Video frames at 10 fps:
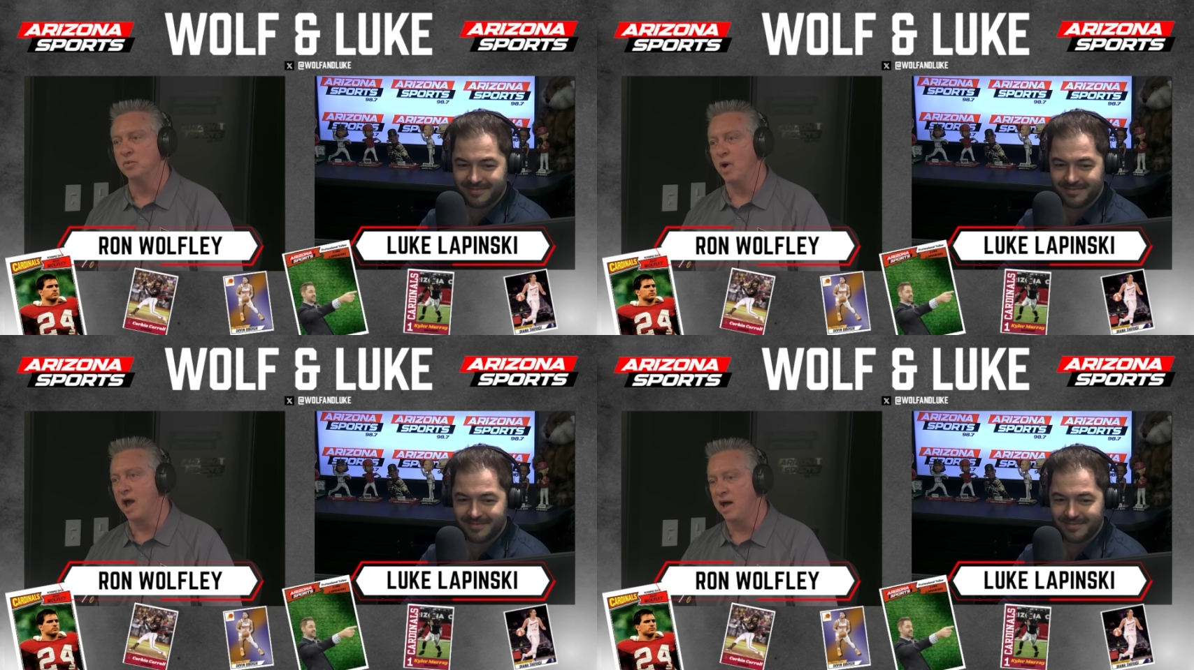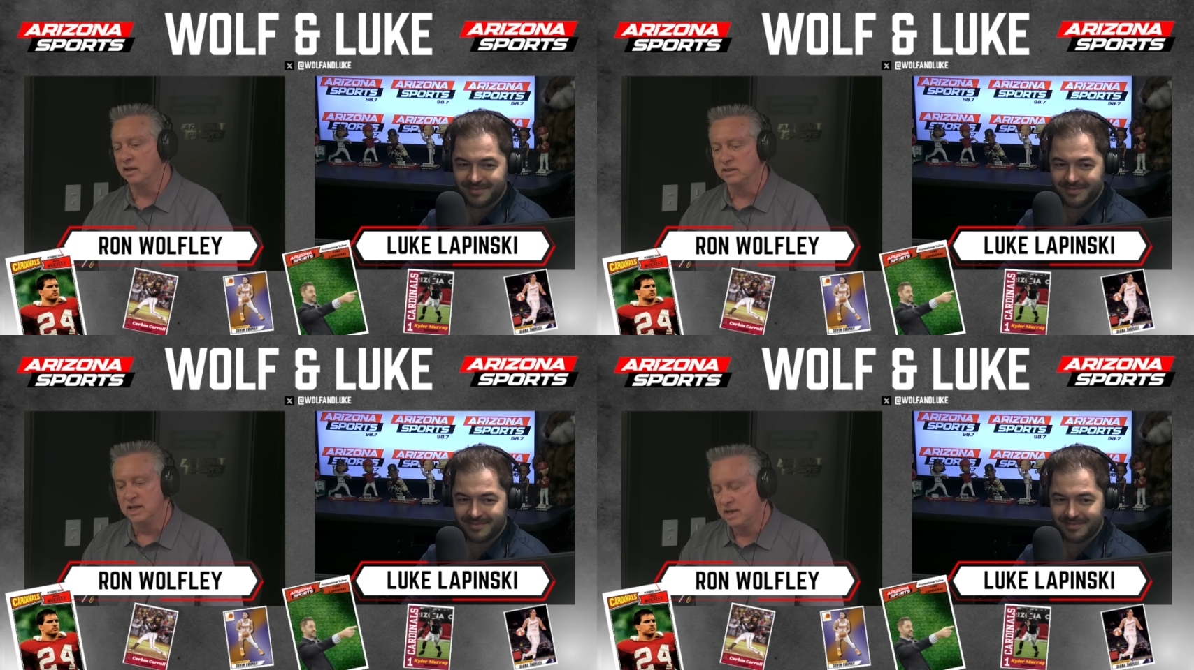
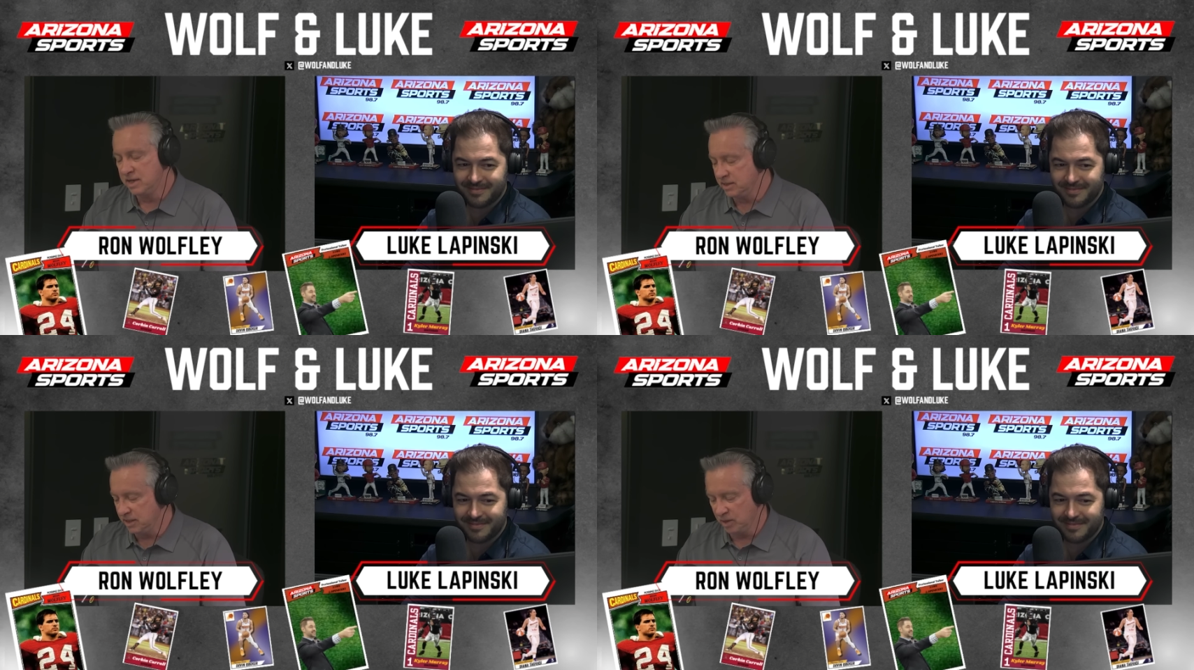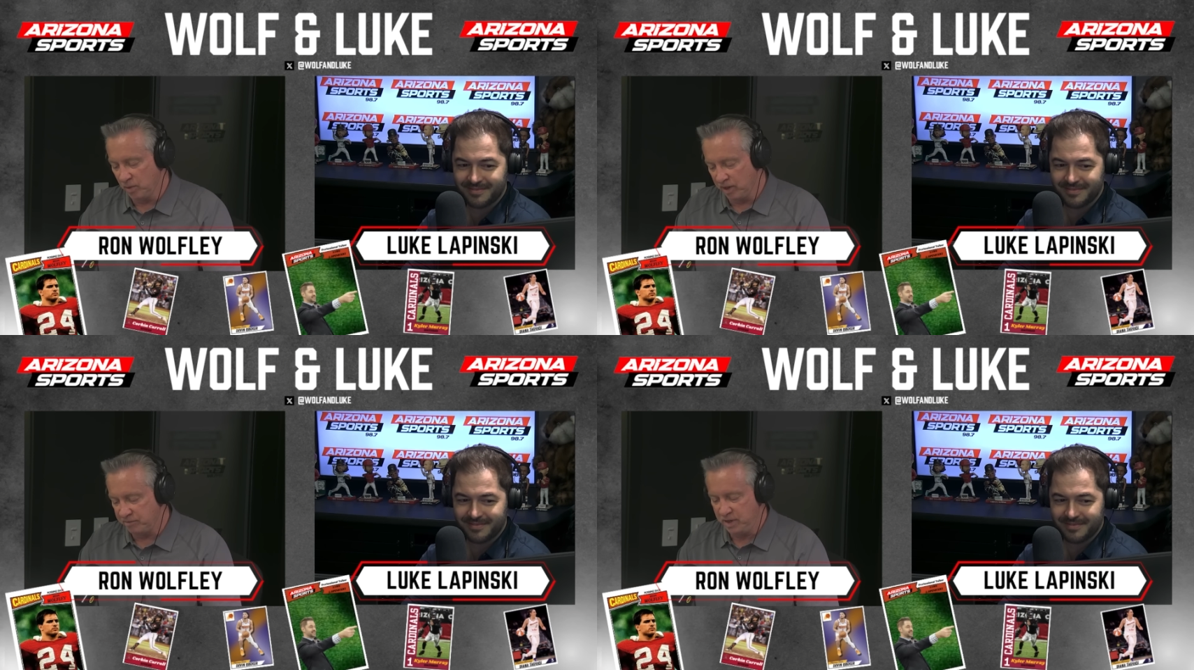Speaker 1: Well, you know
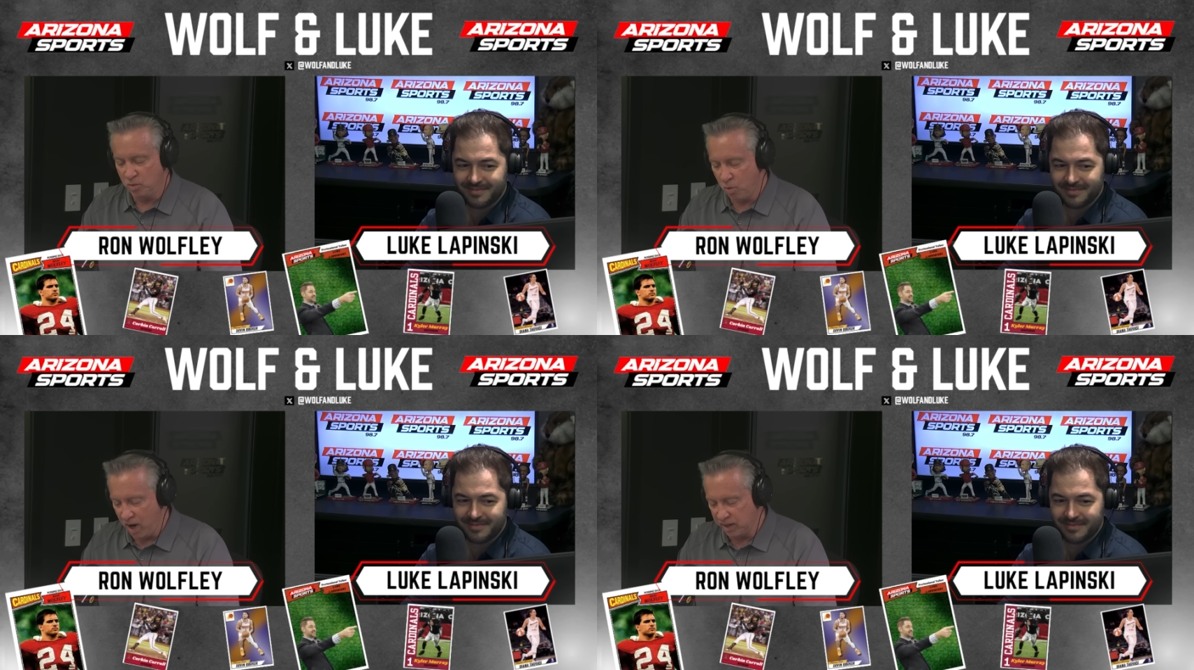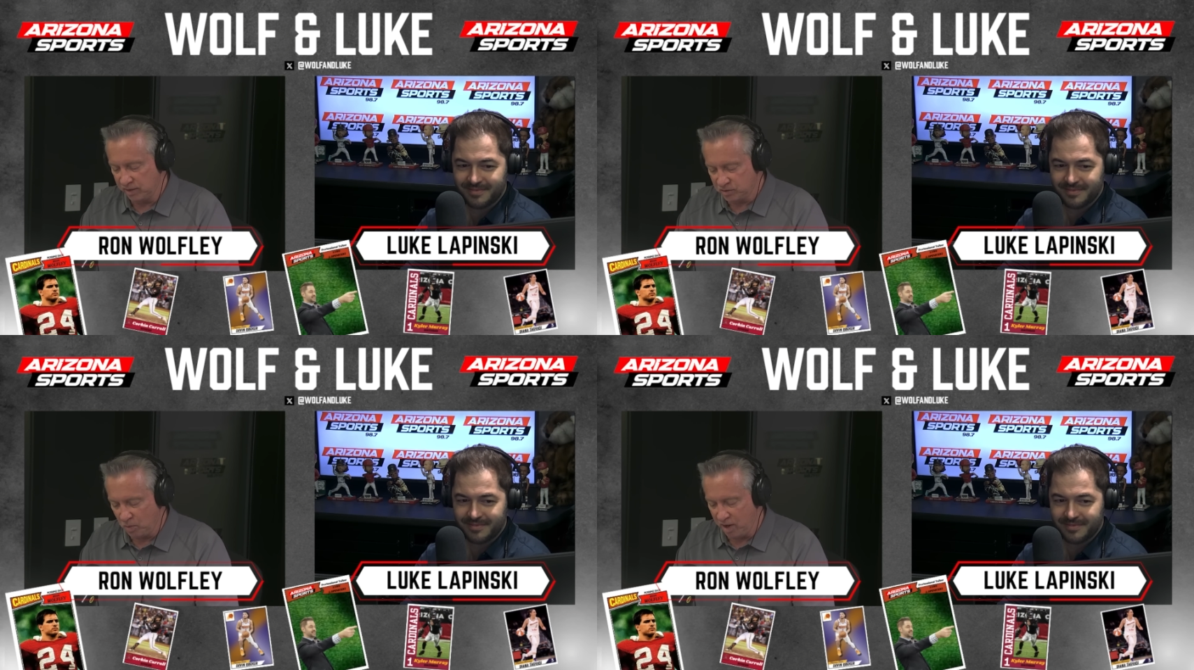what? If you win
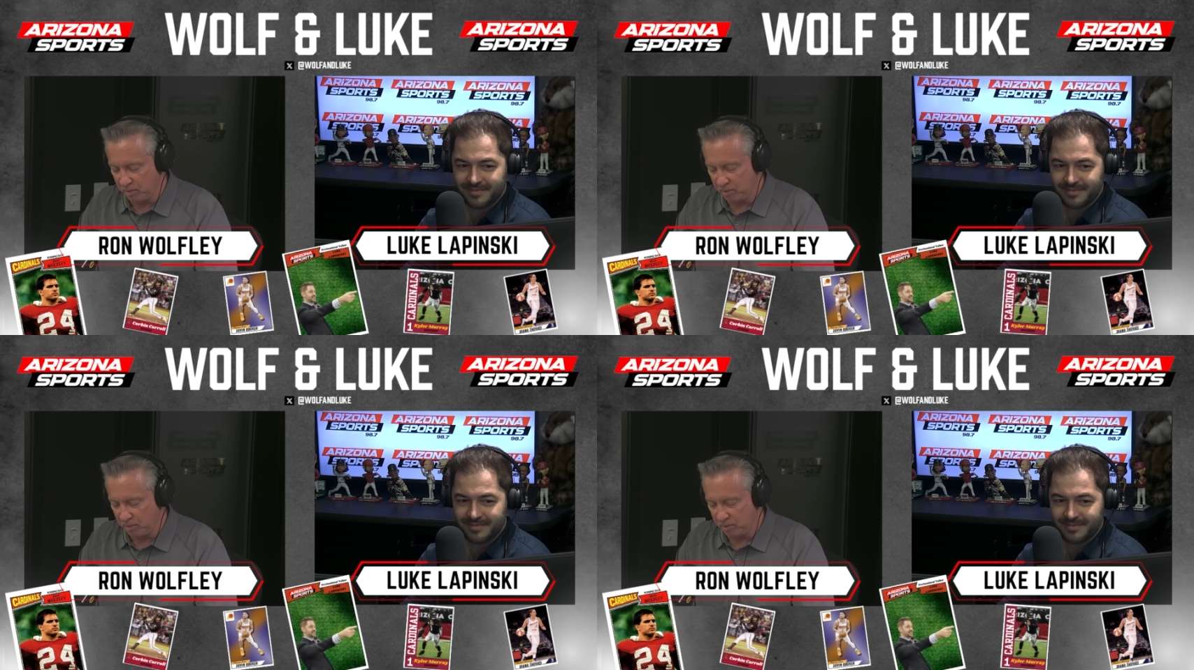as well,